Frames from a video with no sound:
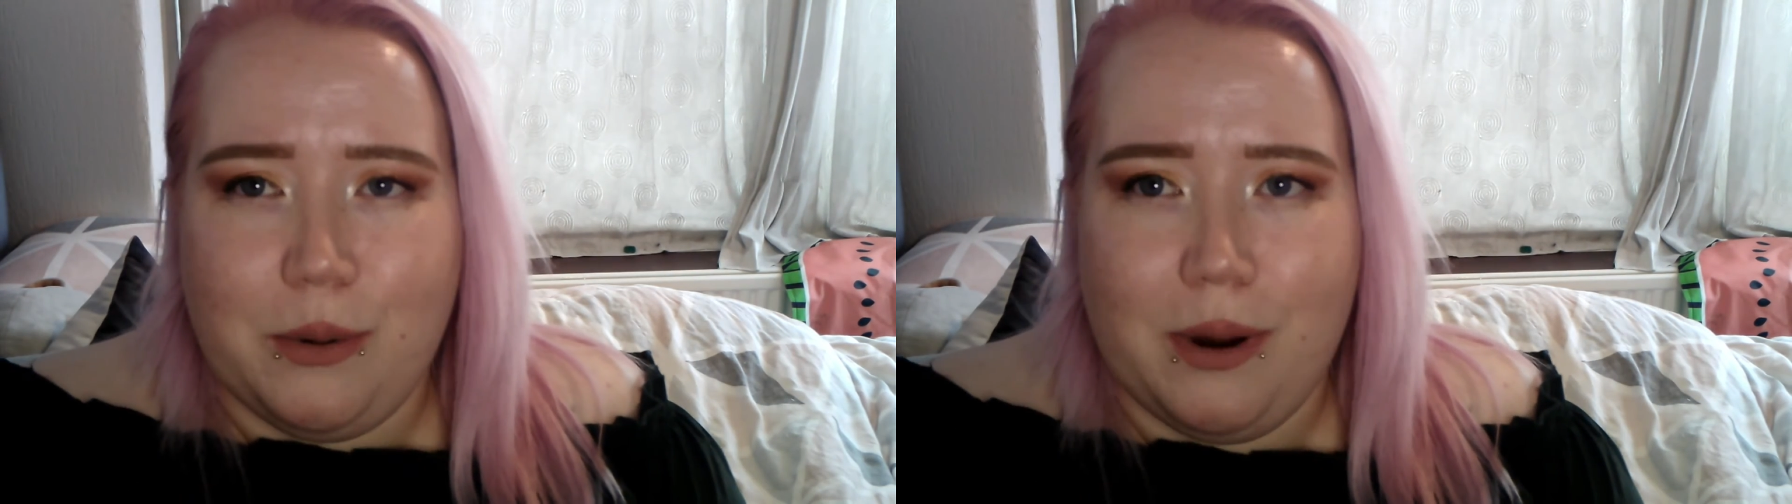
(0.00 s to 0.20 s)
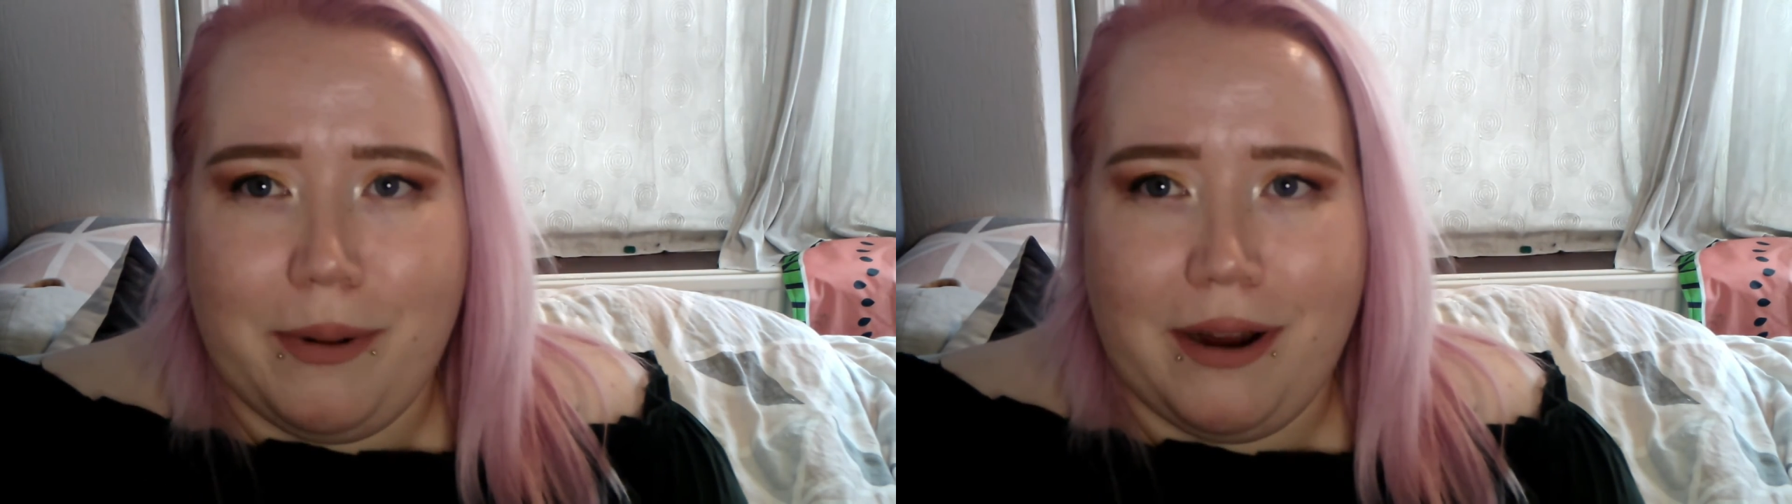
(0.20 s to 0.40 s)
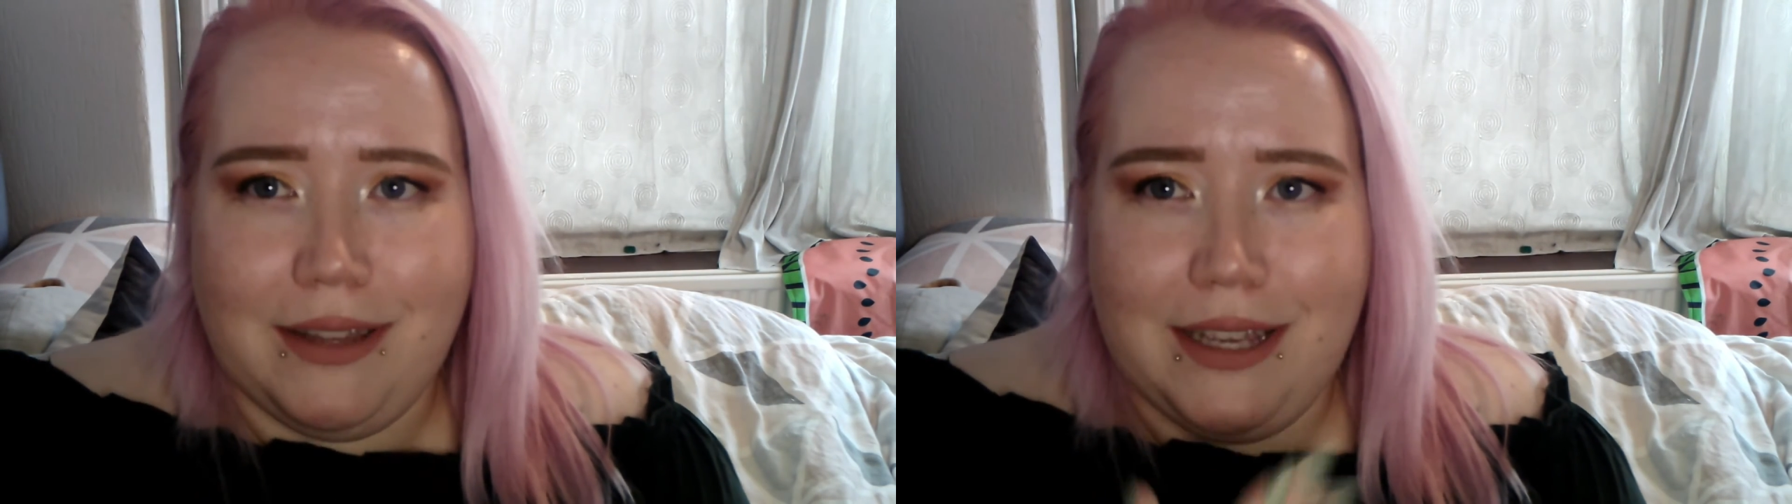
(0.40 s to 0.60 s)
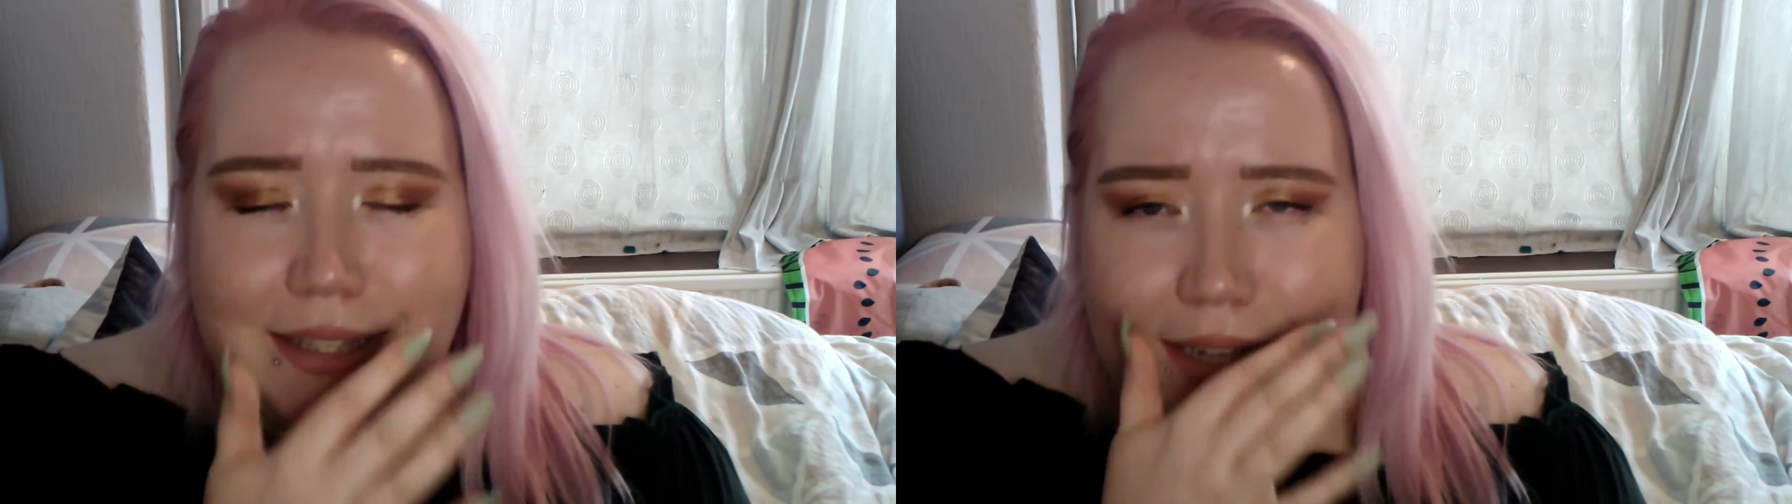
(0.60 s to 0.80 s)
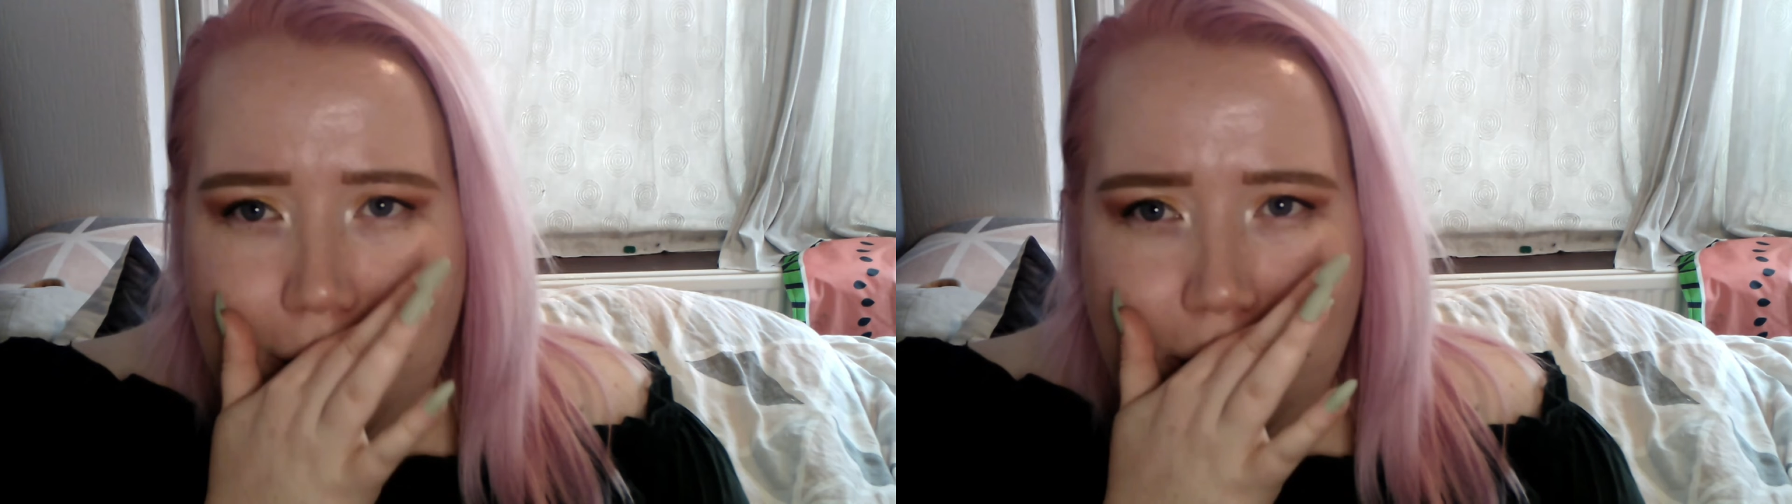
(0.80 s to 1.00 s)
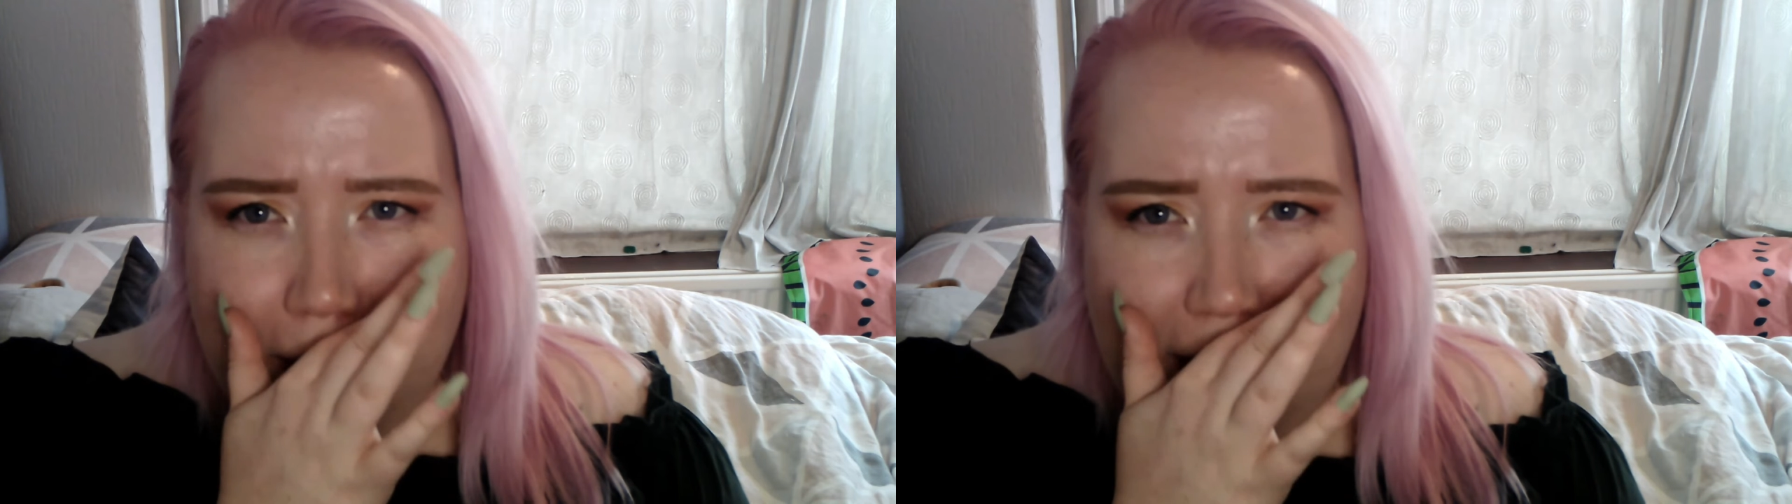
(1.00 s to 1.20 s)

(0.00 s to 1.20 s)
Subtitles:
where apparently it's now